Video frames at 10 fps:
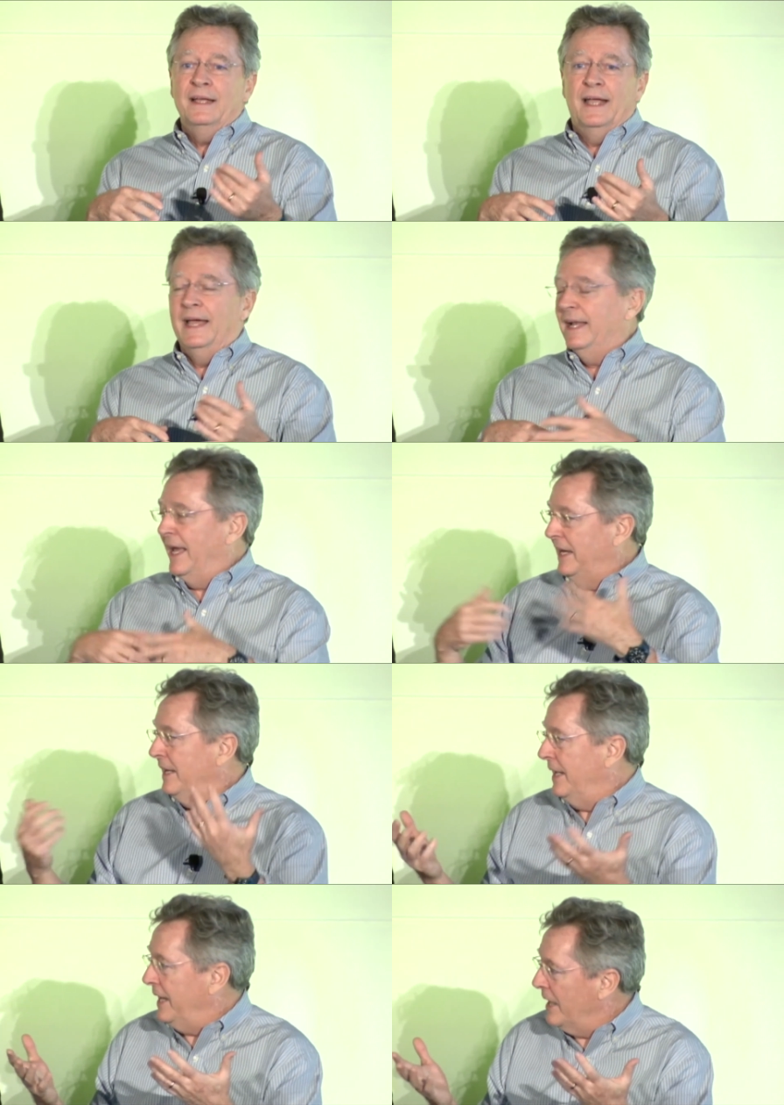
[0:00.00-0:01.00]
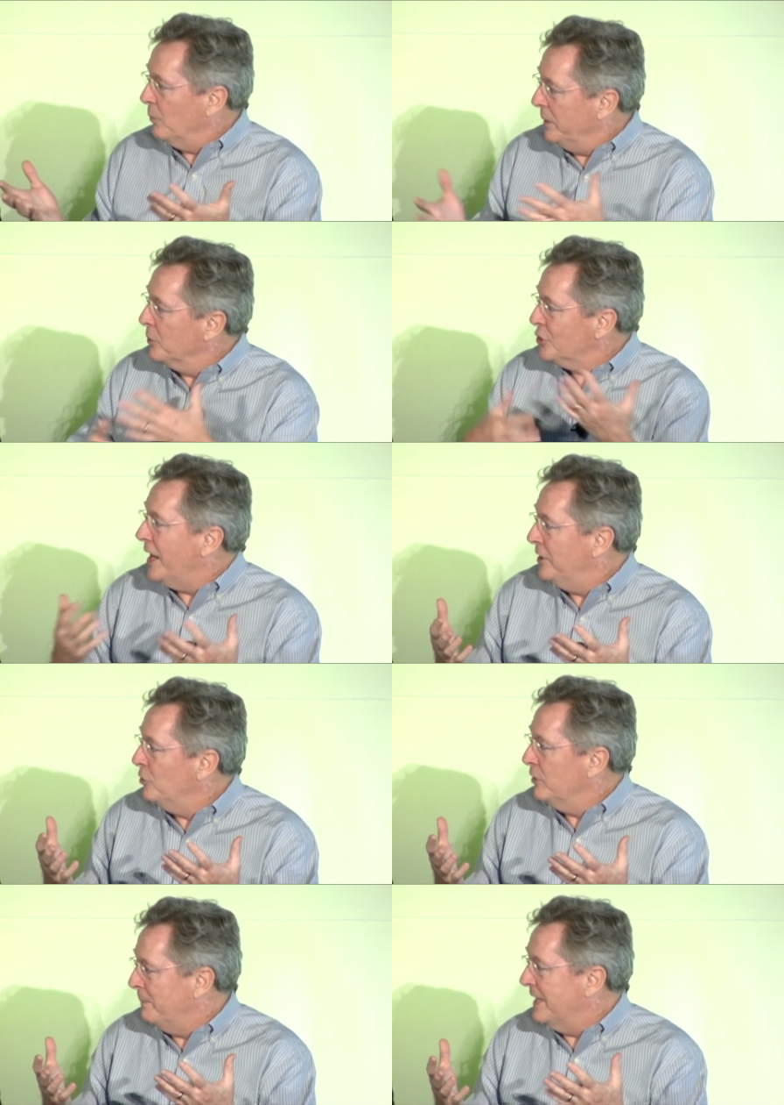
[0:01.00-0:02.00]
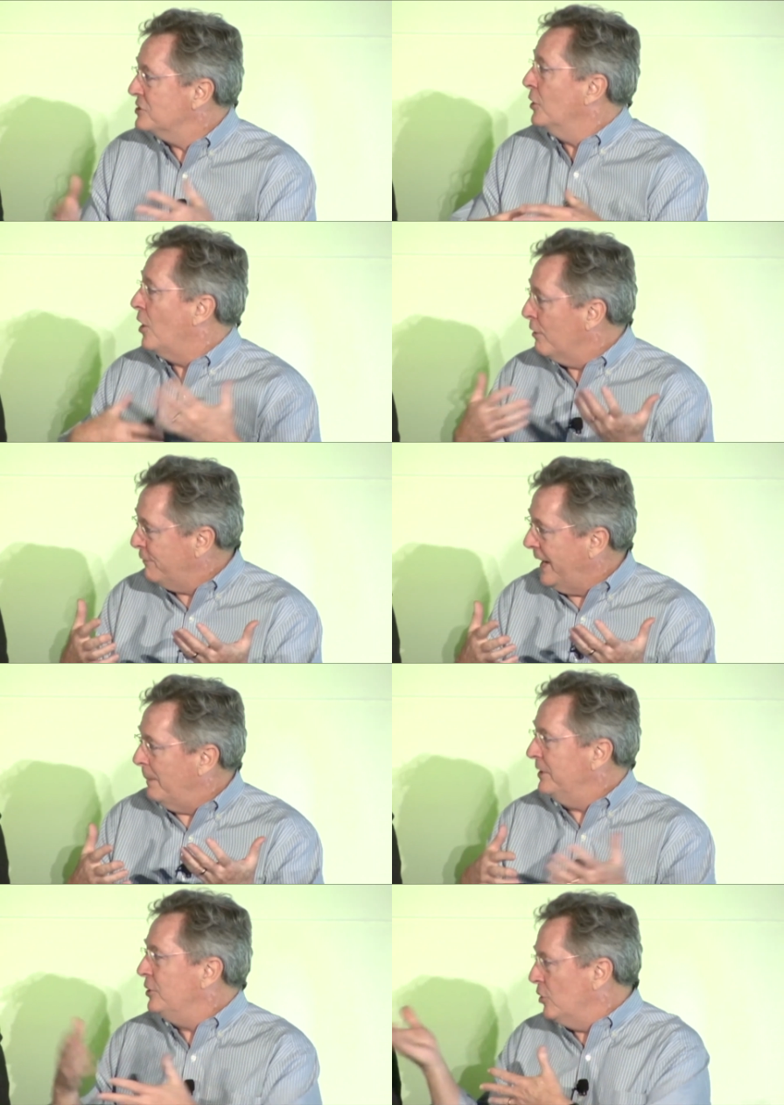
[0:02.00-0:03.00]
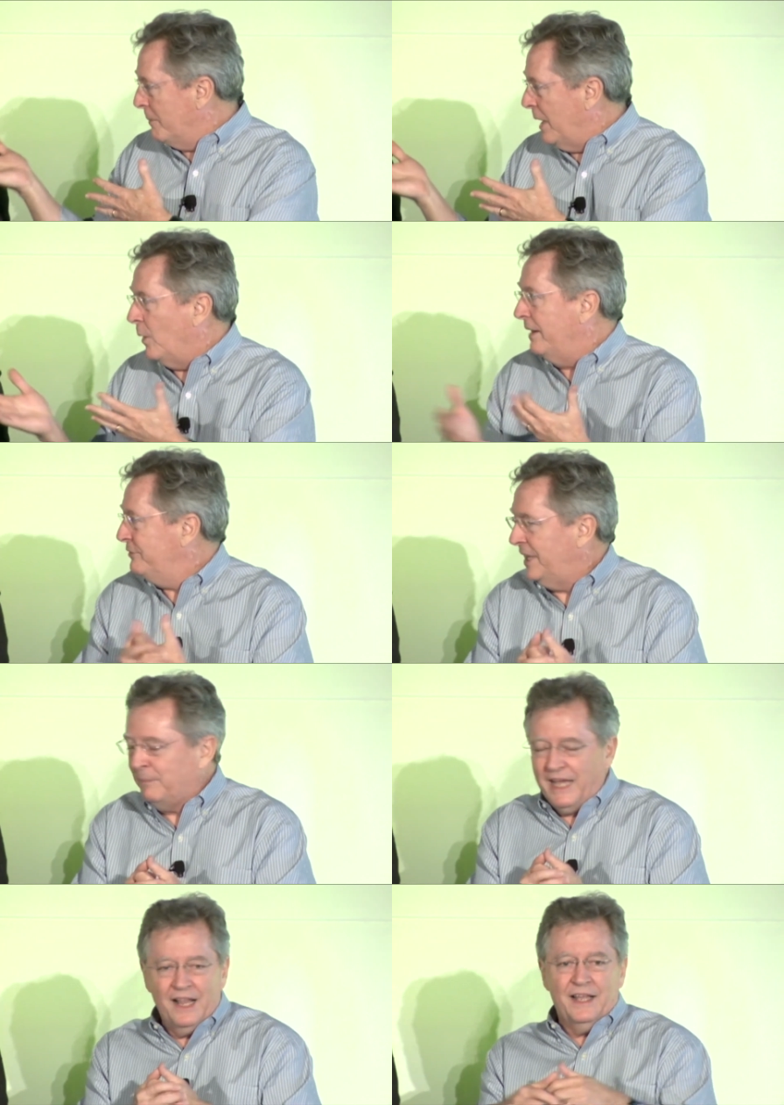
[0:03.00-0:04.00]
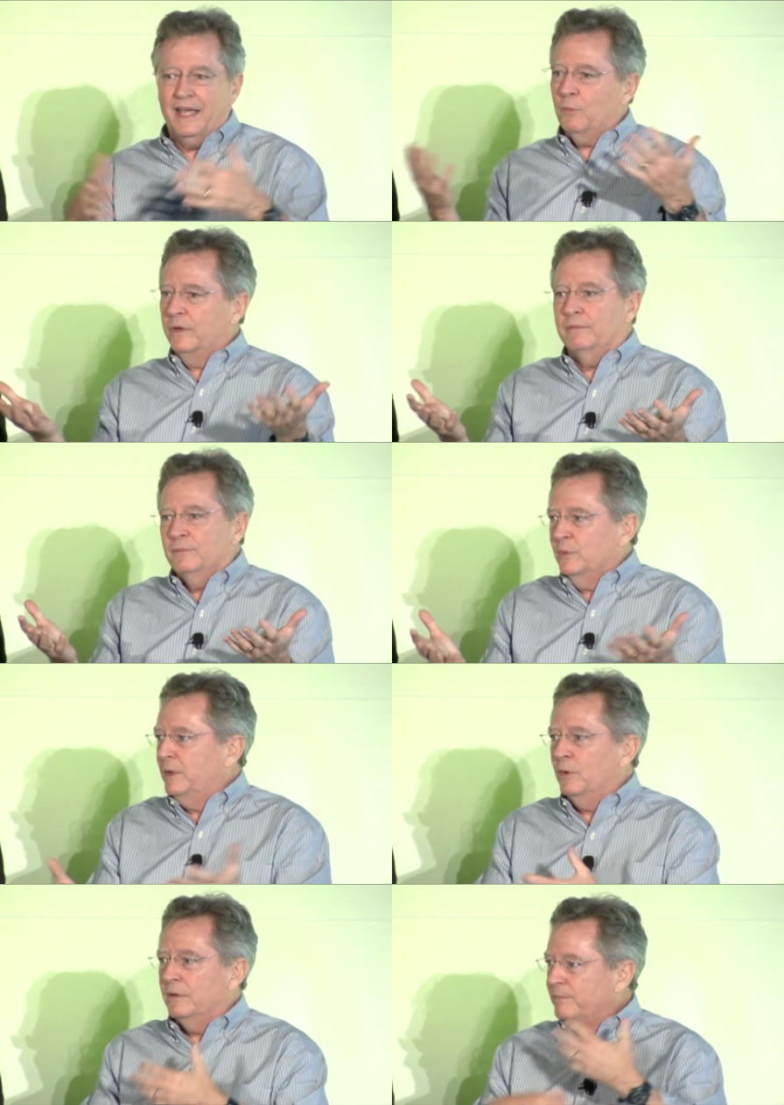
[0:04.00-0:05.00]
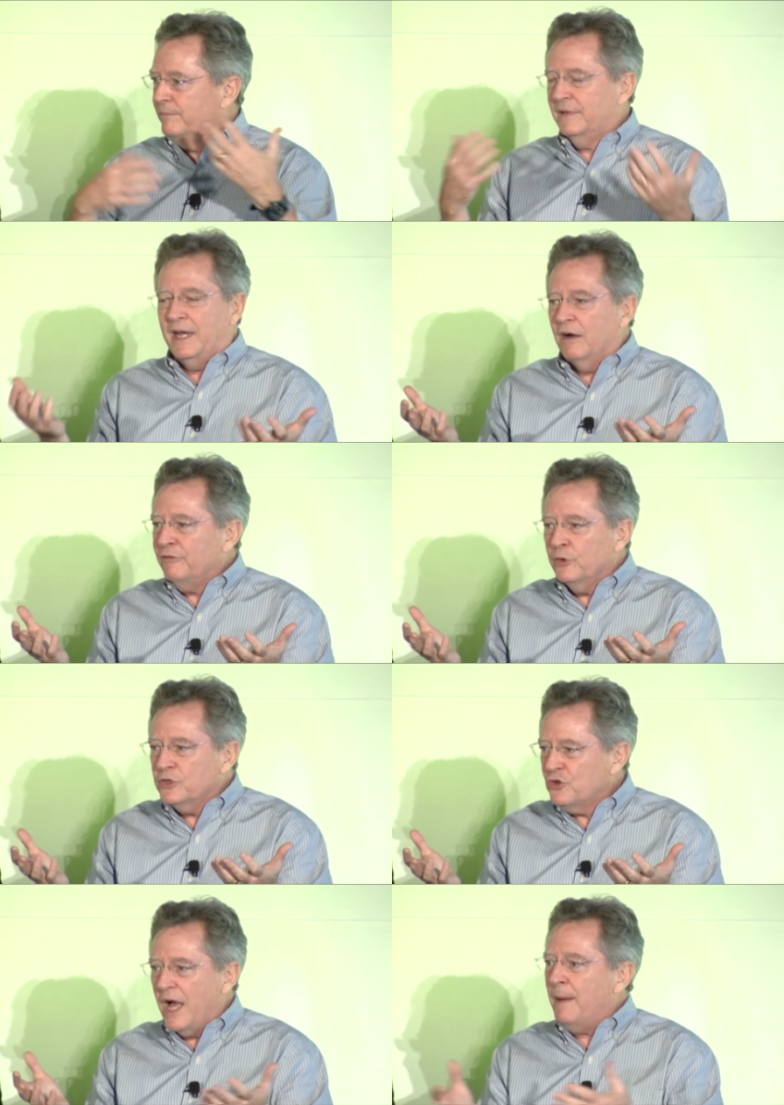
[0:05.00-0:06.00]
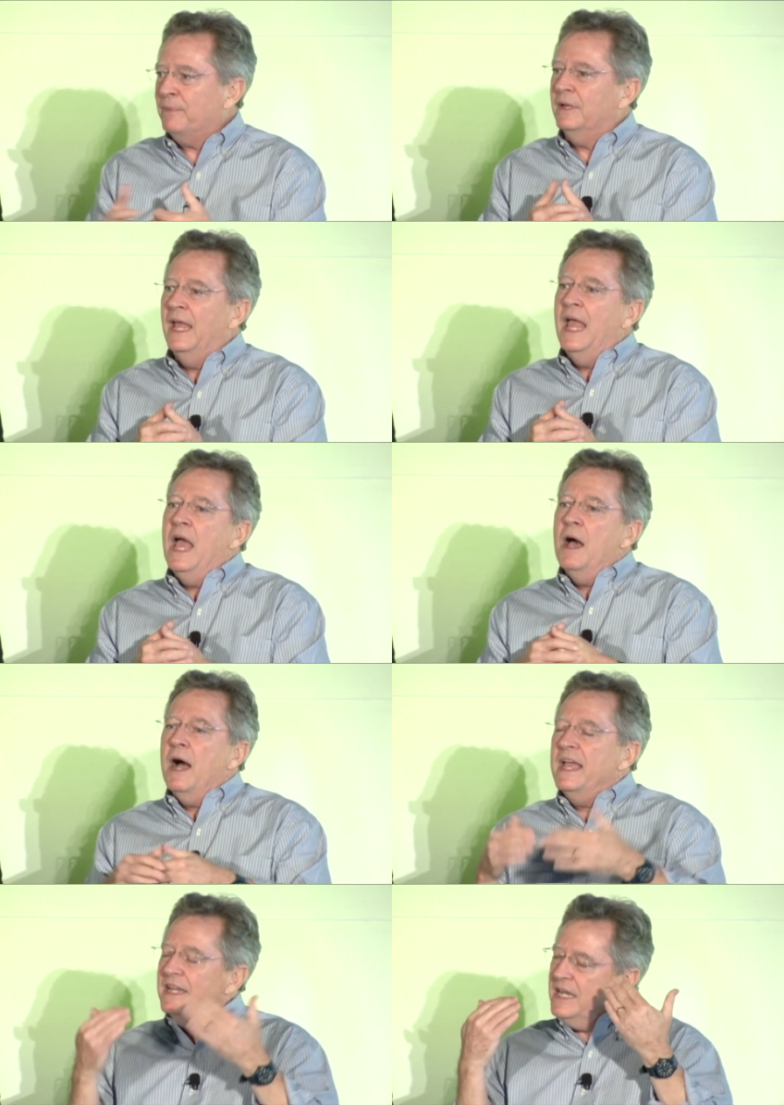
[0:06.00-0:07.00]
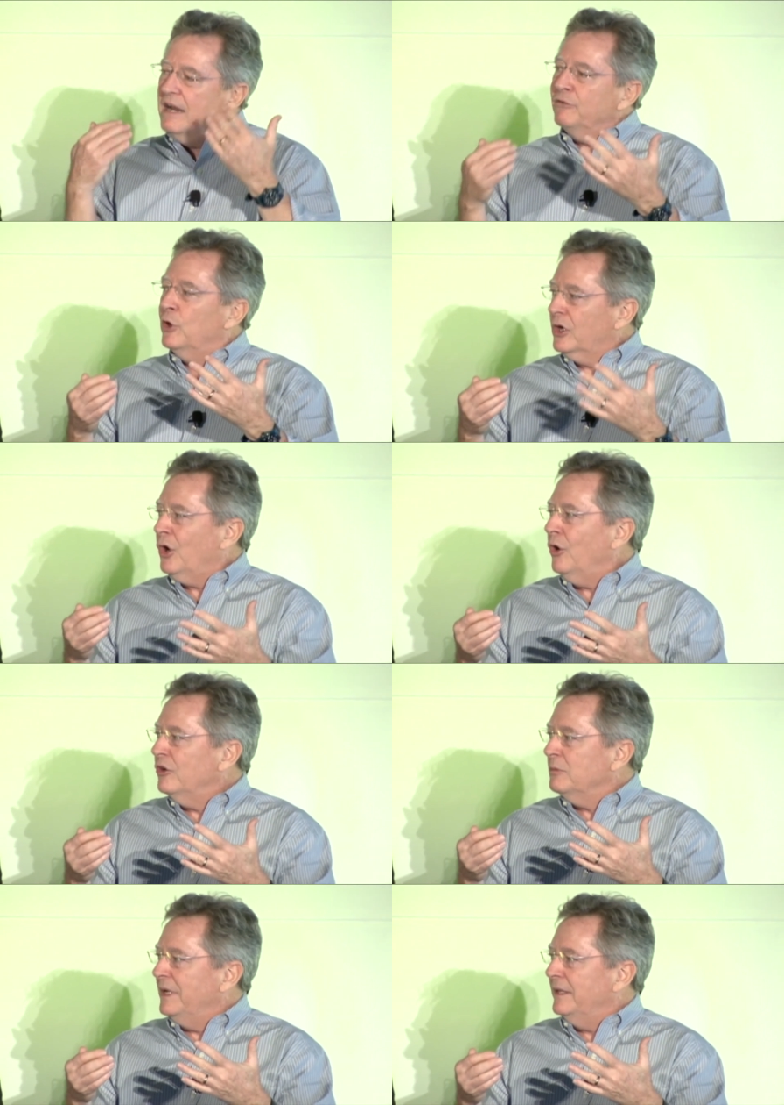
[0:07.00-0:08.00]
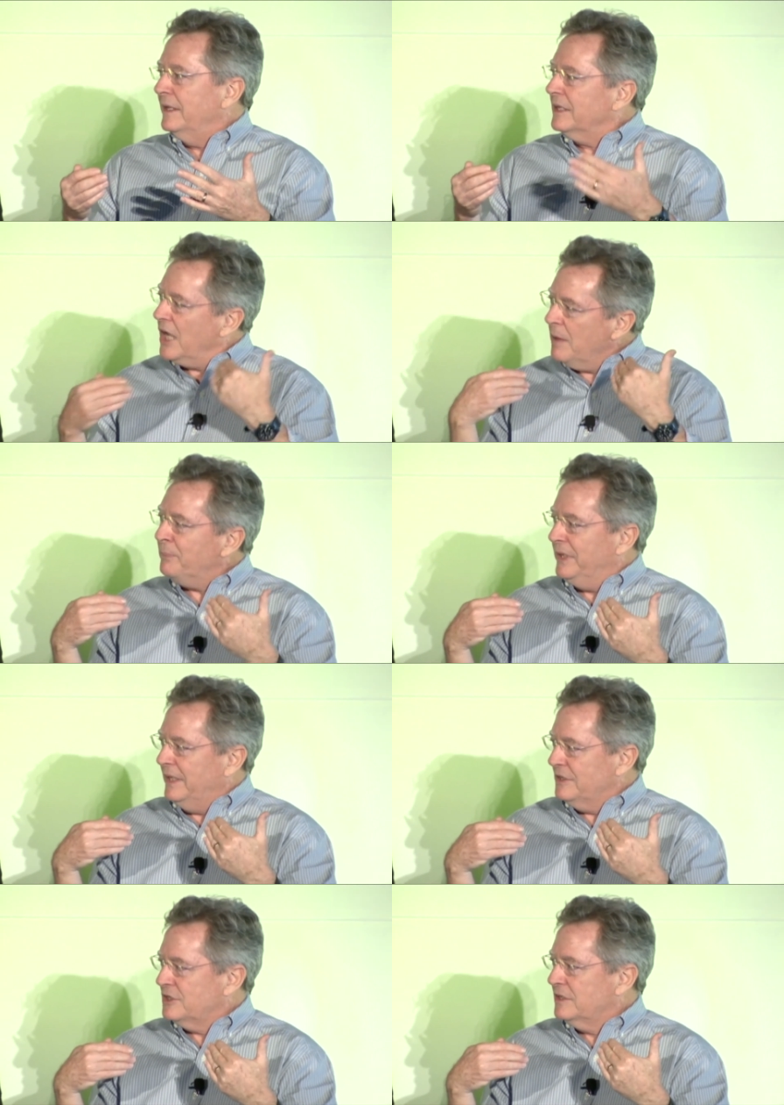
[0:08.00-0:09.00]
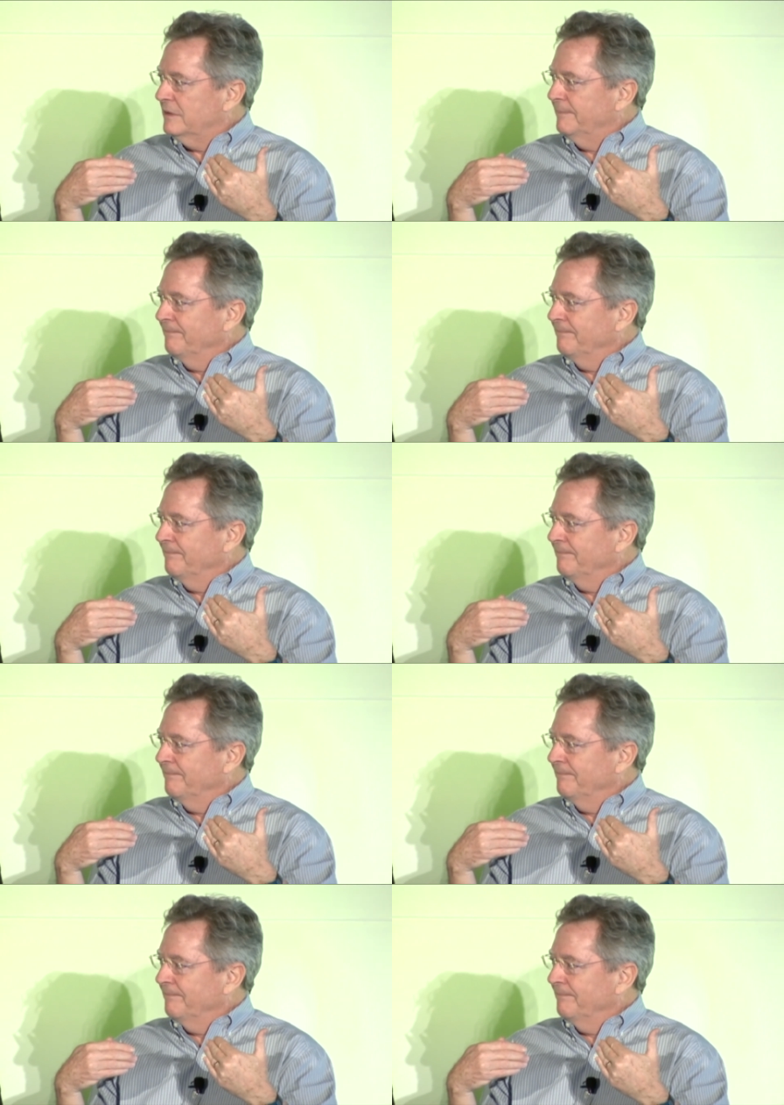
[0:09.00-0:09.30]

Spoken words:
And Ed, we were trying to do the best in our family. You know my wife, Deb Callahan, we were careful to shop. And it never occurred to me that companies,